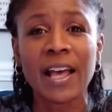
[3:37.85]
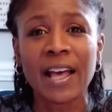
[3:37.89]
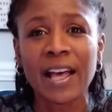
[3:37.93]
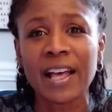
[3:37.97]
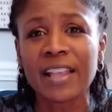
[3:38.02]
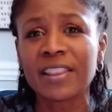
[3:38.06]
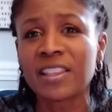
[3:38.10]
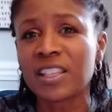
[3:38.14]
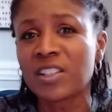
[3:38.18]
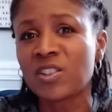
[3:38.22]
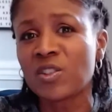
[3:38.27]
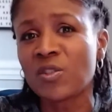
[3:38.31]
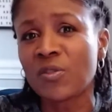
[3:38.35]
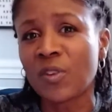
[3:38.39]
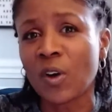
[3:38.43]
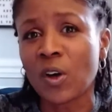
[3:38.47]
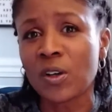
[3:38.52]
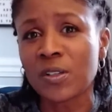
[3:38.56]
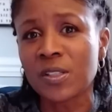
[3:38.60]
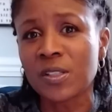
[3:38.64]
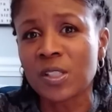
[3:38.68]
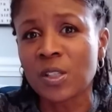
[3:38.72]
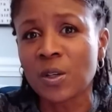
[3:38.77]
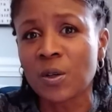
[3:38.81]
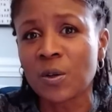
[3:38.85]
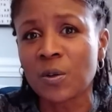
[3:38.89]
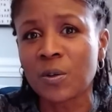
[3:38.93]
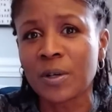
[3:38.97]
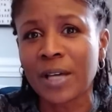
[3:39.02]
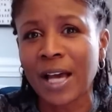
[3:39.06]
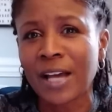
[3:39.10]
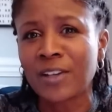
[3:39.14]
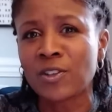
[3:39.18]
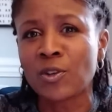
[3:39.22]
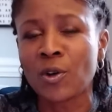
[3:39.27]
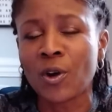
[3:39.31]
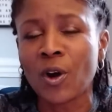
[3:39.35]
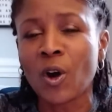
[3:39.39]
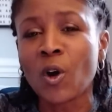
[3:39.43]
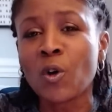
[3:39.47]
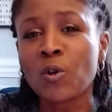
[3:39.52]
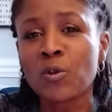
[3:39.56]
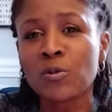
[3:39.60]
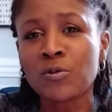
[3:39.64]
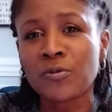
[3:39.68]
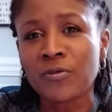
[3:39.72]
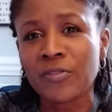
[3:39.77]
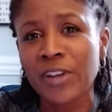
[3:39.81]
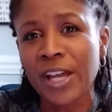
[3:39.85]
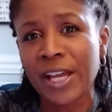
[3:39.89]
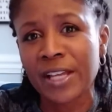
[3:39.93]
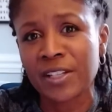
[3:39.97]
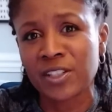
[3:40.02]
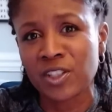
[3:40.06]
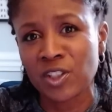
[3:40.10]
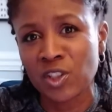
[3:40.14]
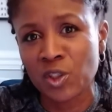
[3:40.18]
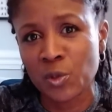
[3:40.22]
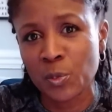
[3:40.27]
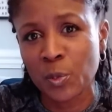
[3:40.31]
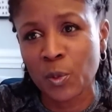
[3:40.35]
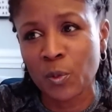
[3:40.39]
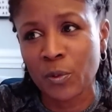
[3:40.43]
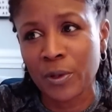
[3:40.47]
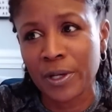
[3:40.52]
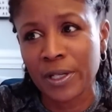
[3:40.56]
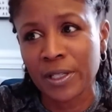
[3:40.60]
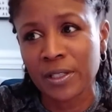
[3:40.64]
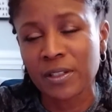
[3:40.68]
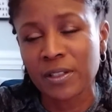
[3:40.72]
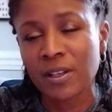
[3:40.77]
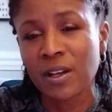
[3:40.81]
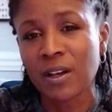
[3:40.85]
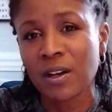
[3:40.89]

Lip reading: and then you've also got your own vantage point